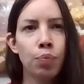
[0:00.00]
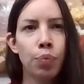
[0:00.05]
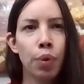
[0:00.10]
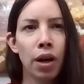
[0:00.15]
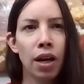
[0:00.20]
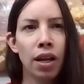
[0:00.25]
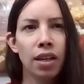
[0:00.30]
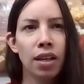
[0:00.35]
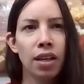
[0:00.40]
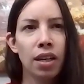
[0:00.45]

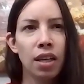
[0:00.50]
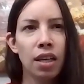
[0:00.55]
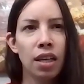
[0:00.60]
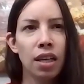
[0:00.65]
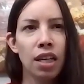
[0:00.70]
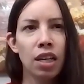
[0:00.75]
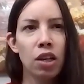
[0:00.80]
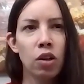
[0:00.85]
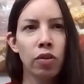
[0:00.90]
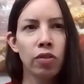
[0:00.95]
But
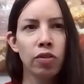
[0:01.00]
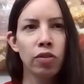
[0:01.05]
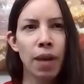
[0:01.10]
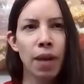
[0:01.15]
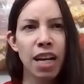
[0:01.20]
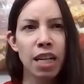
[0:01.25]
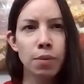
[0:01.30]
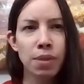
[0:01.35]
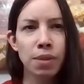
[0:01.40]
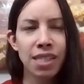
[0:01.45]
you know, it
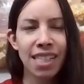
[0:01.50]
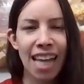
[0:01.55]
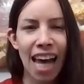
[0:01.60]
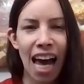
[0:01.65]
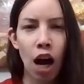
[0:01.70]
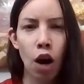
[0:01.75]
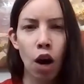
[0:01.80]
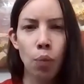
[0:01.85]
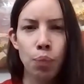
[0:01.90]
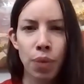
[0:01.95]
remains to be seen
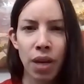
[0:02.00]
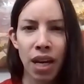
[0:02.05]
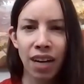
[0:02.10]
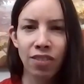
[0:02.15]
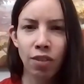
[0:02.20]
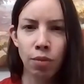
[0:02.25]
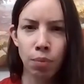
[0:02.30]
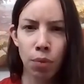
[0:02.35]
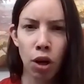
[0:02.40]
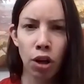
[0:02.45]
how big
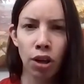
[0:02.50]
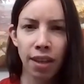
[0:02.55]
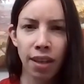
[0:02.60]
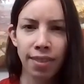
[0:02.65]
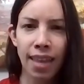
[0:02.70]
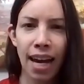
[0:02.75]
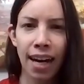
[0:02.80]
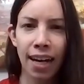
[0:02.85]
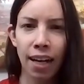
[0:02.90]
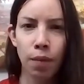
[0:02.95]
of a
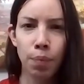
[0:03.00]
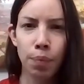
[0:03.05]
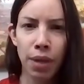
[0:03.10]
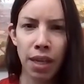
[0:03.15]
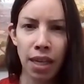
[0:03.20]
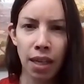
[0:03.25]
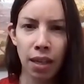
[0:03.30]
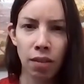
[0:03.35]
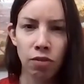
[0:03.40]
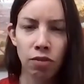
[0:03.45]
market that can
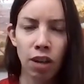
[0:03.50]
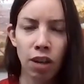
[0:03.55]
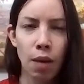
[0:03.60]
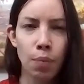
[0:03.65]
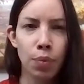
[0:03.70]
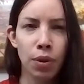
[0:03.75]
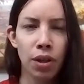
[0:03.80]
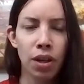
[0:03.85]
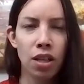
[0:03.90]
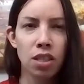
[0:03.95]
be,
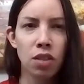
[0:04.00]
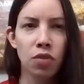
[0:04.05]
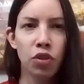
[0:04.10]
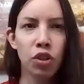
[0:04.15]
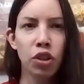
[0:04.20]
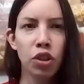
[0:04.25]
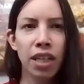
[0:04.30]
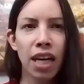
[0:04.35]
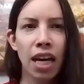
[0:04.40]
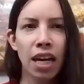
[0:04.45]
right? Because if
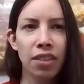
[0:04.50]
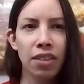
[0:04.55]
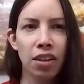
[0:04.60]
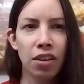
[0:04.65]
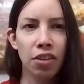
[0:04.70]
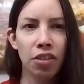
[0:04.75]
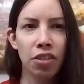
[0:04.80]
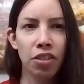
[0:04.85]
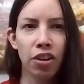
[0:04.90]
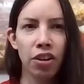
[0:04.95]
you look at
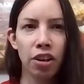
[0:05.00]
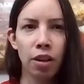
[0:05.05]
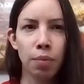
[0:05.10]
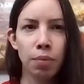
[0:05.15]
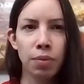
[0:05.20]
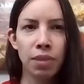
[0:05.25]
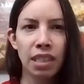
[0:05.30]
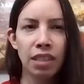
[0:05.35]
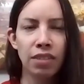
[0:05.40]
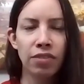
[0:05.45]
the
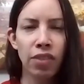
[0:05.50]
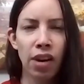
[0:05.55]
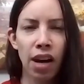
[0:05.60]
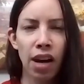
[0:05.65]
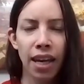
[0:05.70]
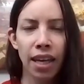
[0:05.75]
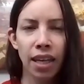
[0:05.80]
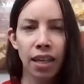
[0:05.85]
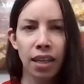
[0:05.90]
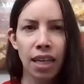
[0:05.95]
Ethereum
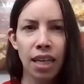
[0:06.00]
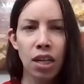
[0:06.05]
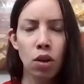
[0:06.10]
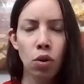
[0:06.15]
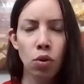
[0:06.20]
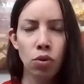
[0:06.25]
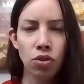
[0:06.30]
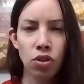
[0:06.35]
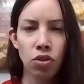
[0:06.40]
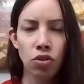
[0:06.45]
DeFi
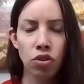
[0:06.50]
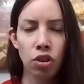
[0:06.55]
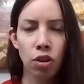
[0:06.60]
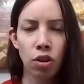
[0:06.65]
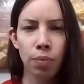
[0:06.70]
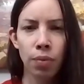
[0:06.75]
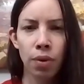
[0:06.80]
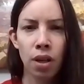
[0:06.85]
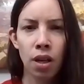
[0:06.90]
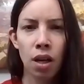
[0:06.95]

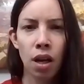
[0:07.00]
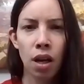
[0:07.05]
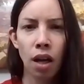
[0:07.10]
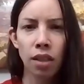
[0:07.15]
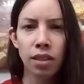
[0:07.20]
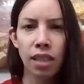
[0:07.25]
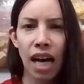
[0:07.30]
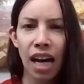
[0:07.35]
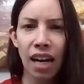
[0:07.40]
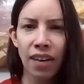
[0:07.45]
ecosystem,
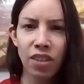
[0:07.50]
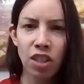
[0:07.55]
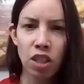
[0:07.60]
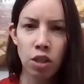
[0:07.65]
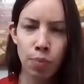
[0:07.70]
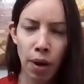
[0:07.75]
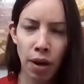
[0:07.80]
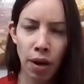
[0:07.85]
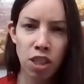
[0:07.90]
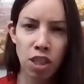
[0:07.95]
a lot of it is
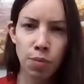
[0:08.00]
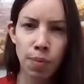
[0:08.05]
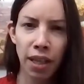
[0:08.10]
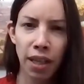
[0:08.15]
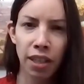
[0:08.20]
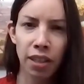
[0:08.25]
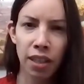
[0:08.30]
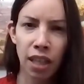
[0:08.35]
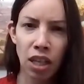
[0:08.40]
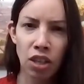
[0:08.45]
about
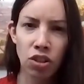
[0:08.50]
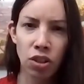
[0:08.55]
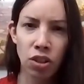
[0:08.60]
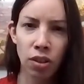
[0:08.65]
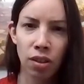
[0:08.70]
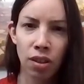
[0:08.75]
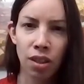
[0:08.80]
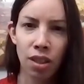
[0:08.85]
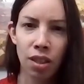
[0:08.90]
speculation.